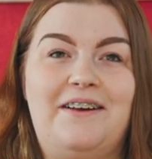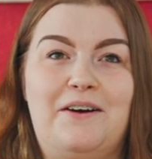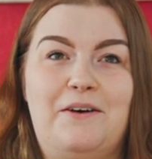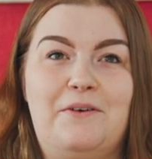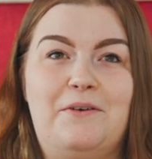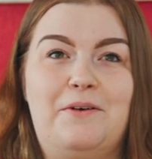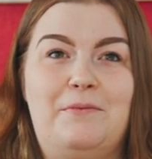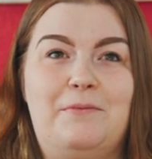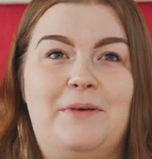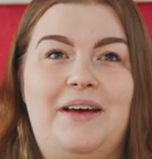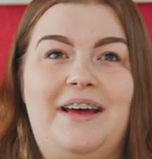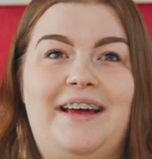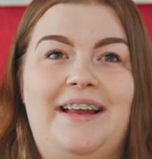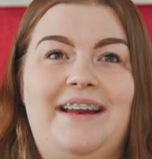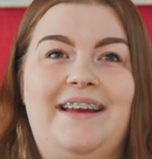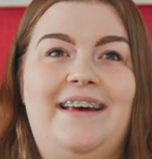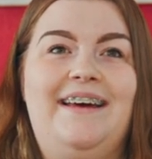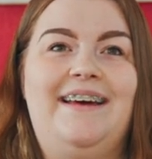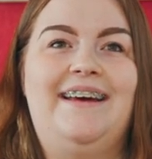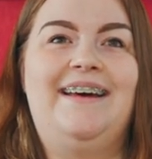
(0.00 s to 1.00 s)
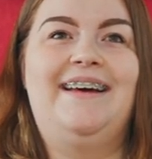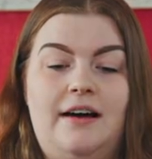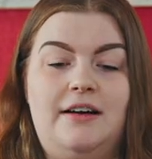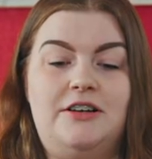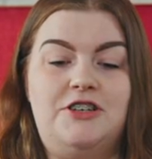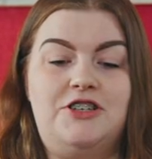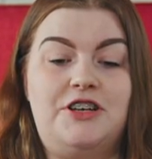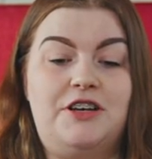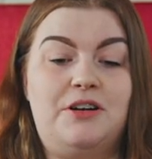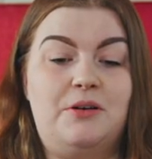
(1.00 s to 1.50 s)
You know what I mean?
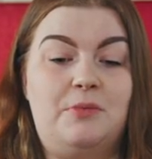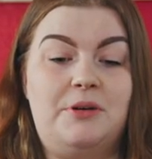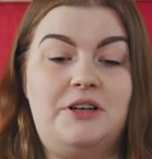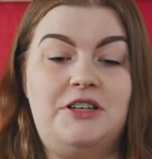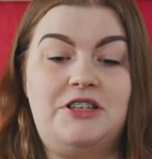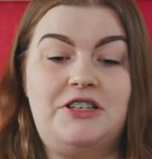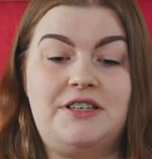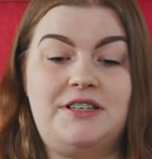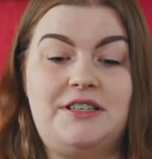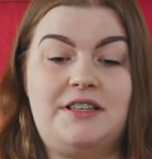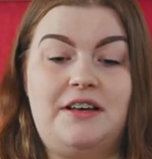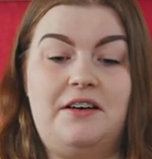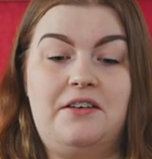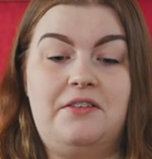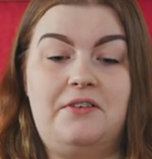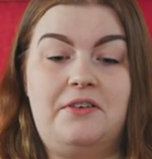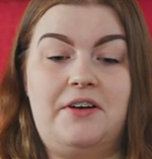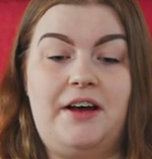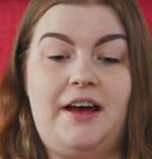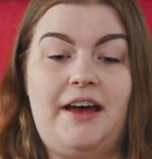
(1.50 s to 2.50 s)
A gentleman just the other